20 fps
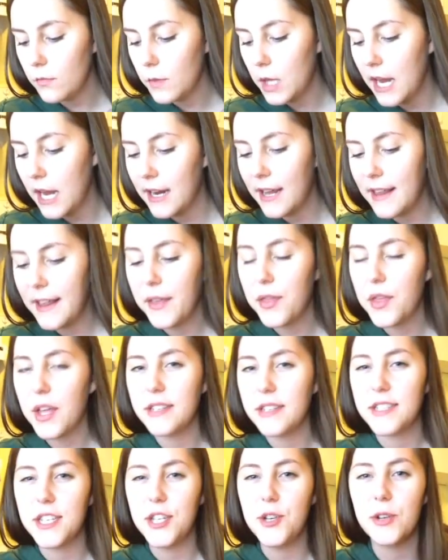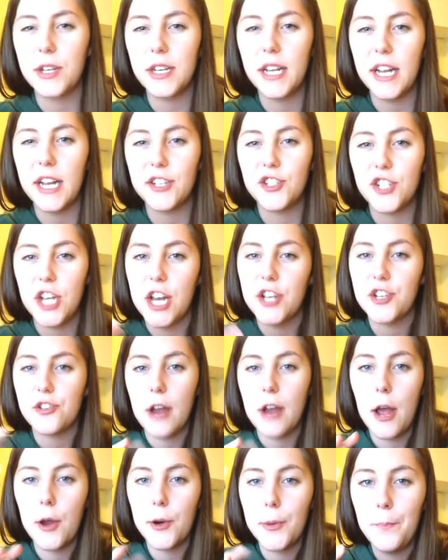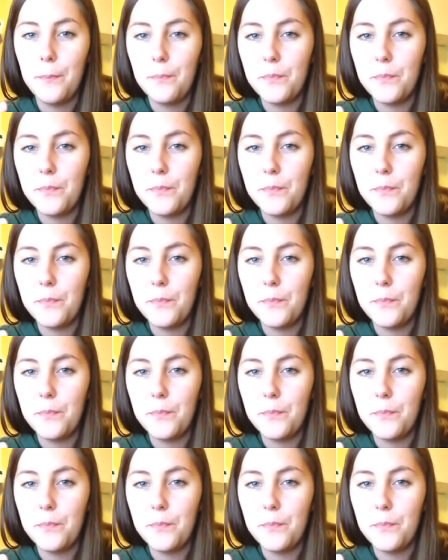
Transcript: And I like things that you can like change around,